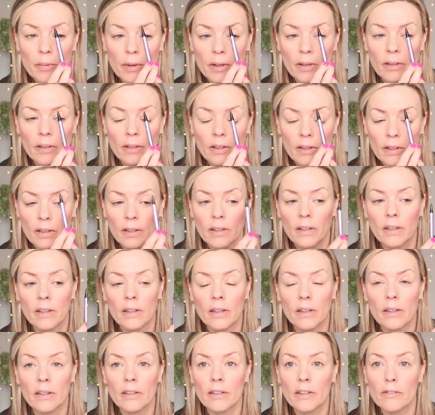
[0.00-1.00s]
But
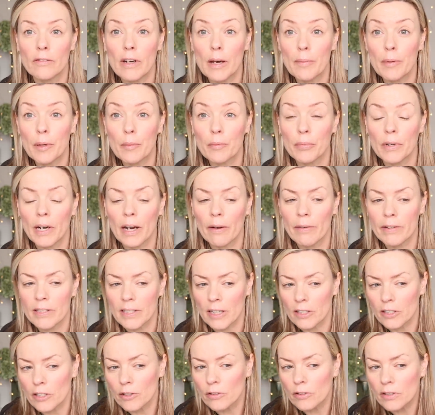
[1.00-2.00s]
the rapid brow is
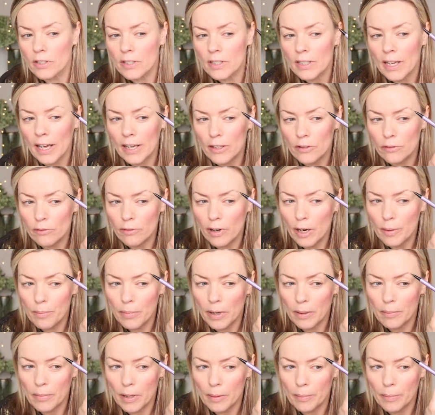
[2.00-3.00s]
actually sat right
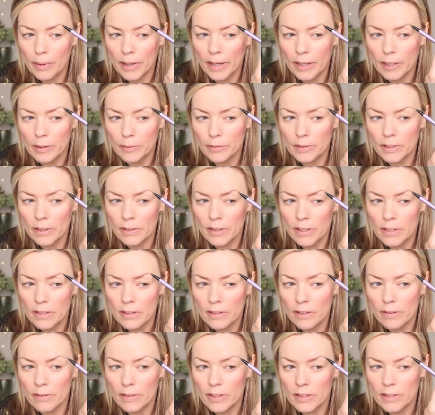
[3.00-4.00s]
by my bed, so there's
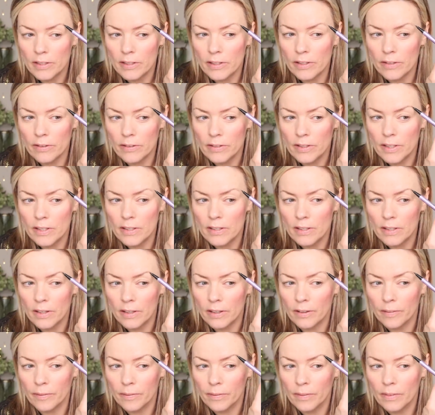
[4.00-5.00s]
no excuse, is
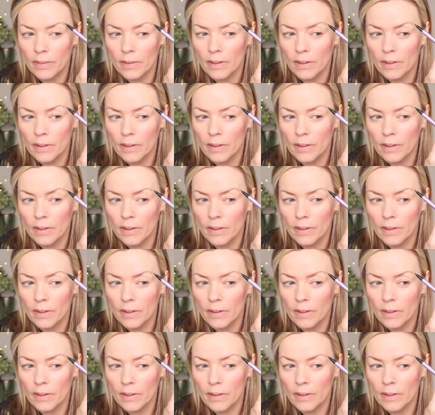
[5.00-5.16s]
there?